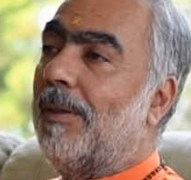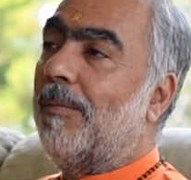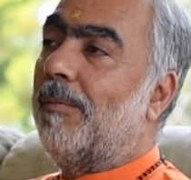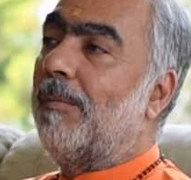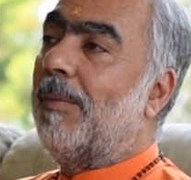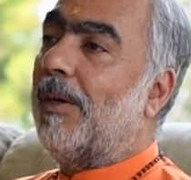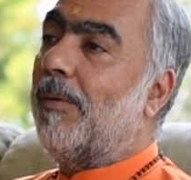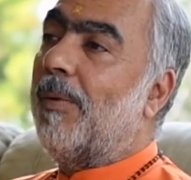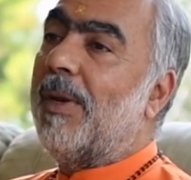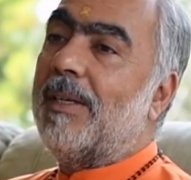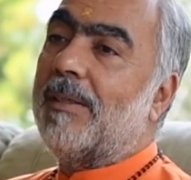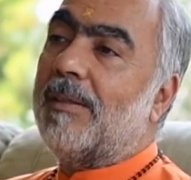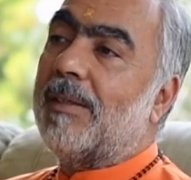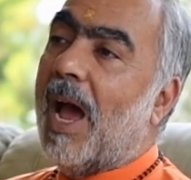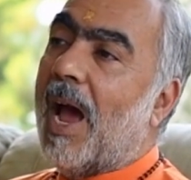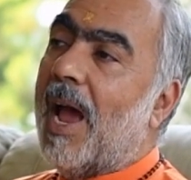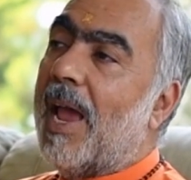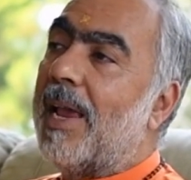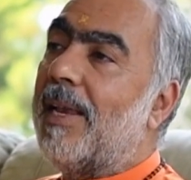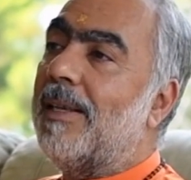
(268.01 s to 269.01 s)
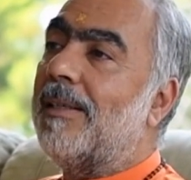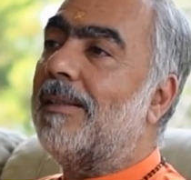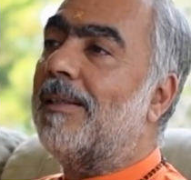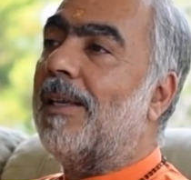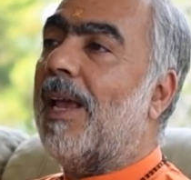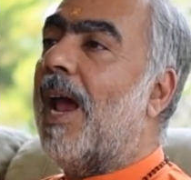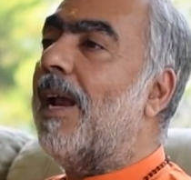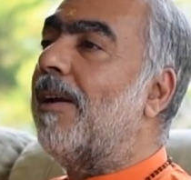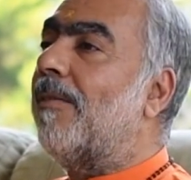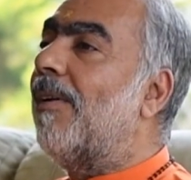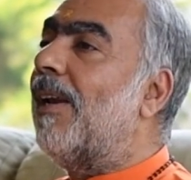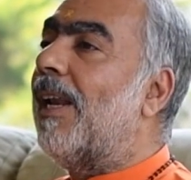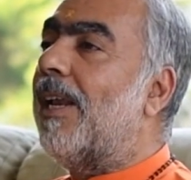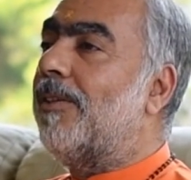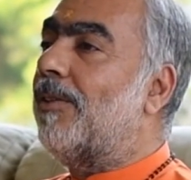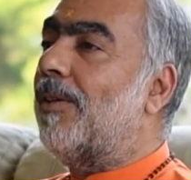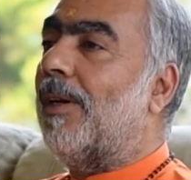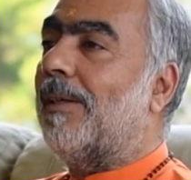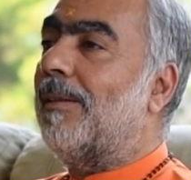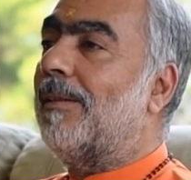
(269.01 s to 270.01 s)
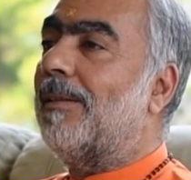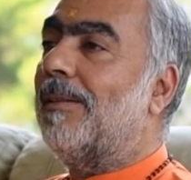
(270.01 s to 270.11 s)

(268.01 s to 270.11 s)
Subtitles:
between science and religion.